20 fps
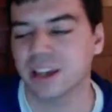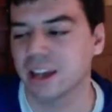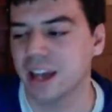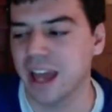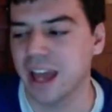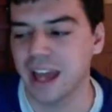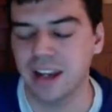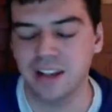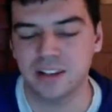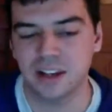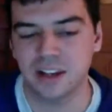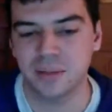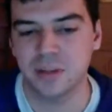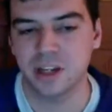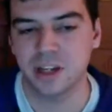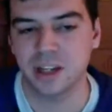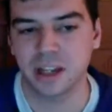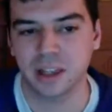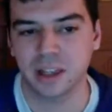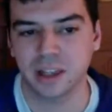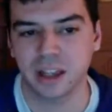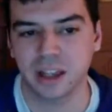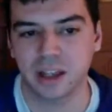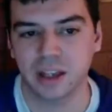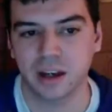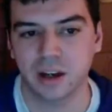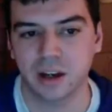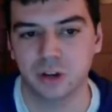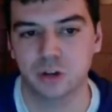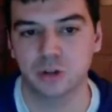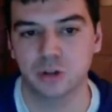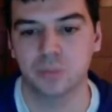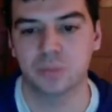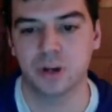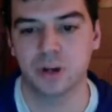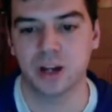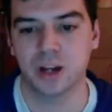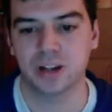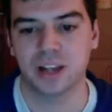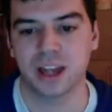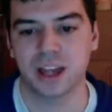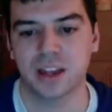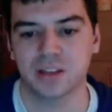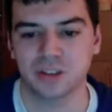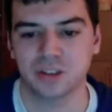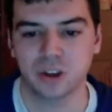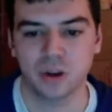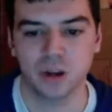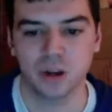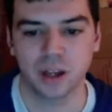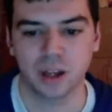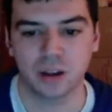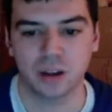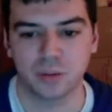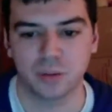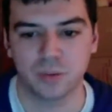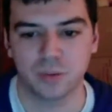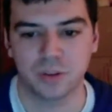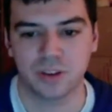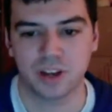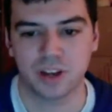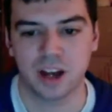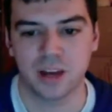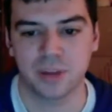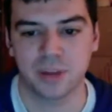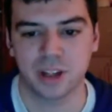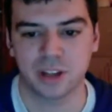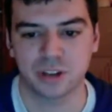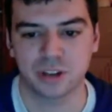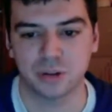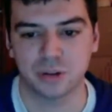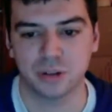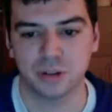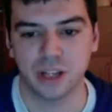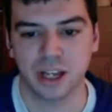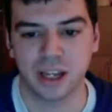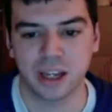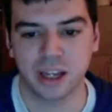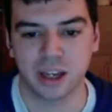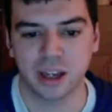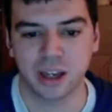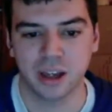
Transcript: anytime I get like a group podcast going with comics who like